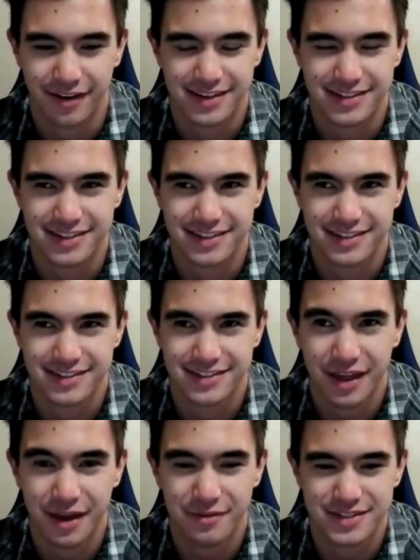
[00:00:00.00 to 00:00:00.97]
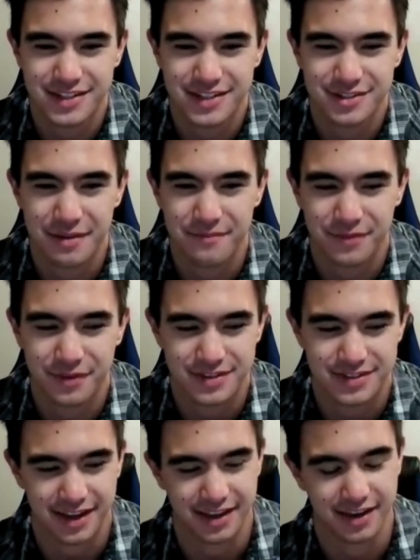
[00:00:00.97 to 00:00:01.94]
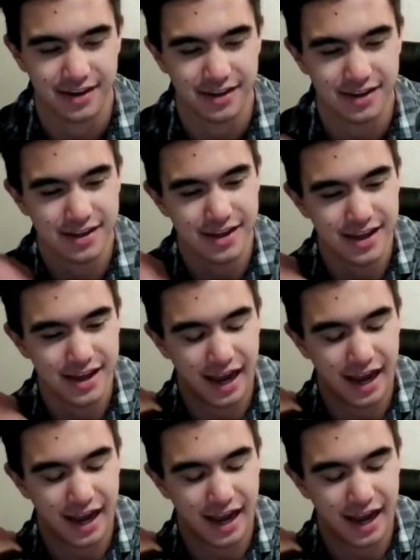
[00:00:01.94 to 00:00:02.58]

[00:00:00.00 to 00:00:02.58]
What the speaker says: me, And so that was the dream for a second.